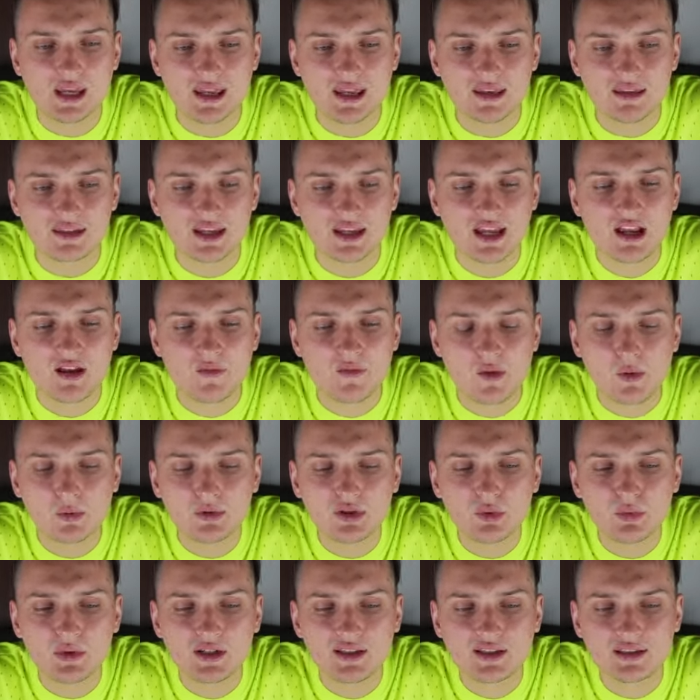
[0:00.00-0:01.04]
and the only
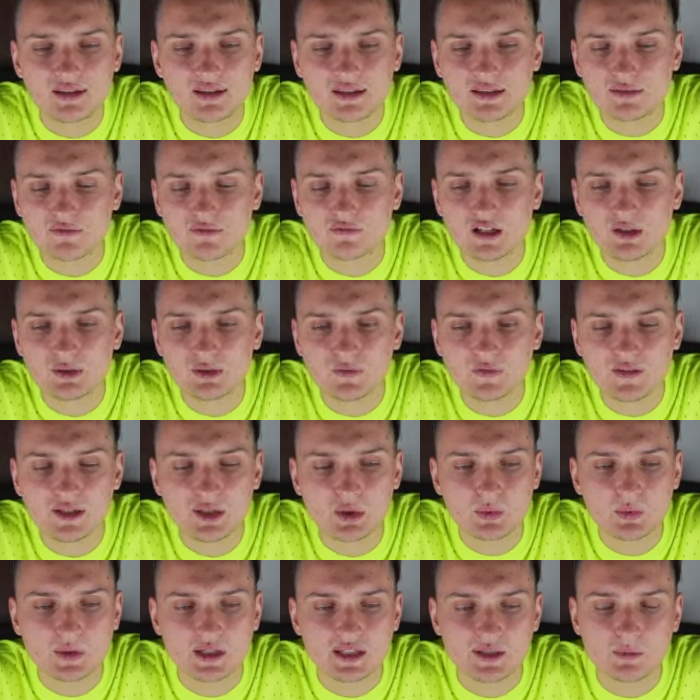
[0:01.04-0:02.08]
reason it's valued
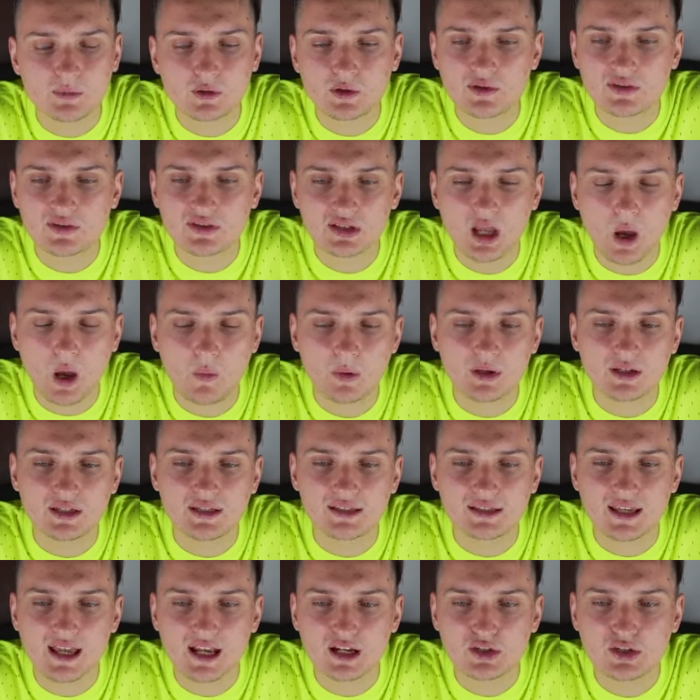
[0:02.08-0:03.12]
this way is because someone
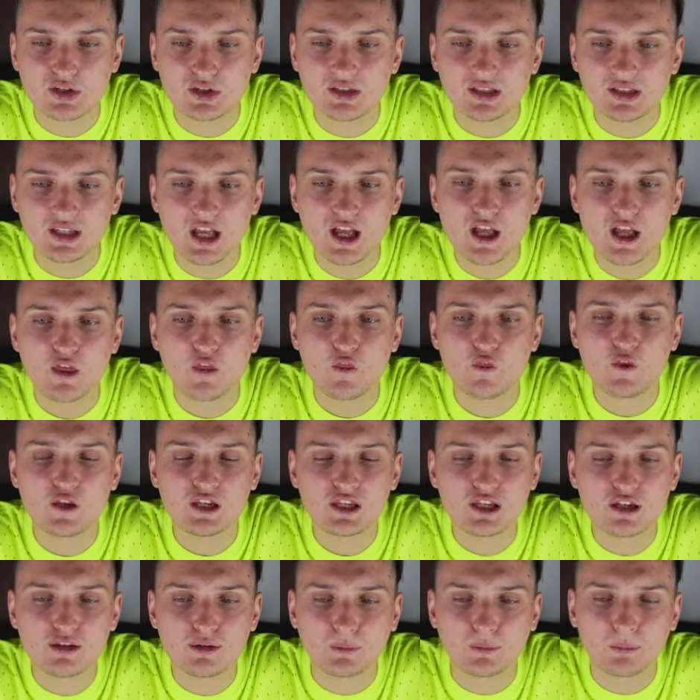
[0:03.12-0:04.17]
is actually
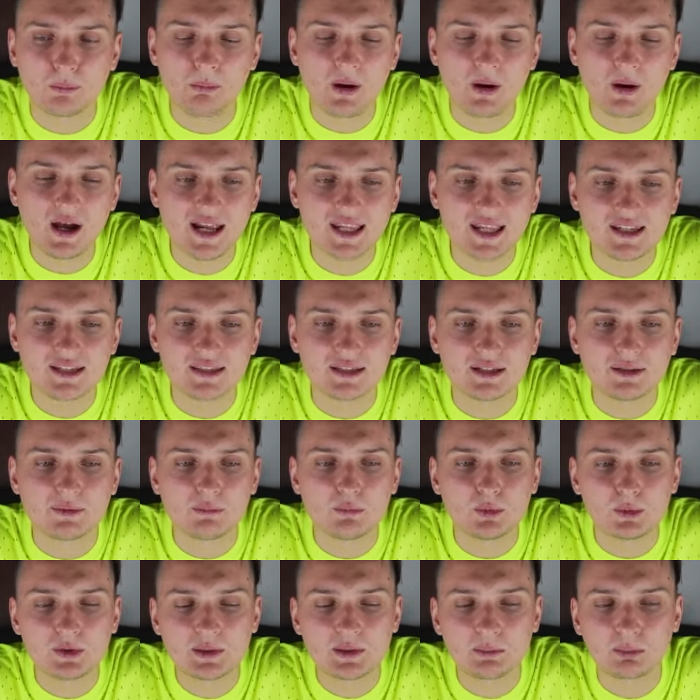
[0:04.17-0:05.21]
thinking on buying it and
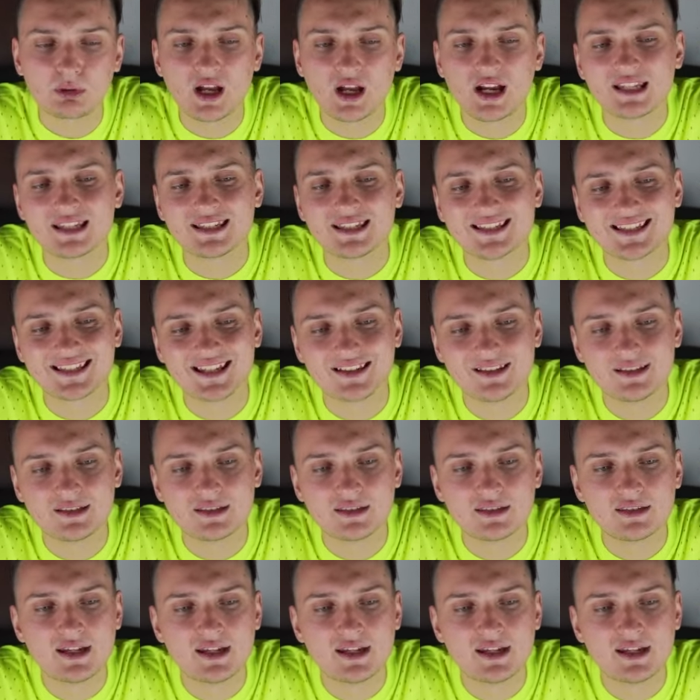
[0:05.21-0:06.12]
multiplying and selling it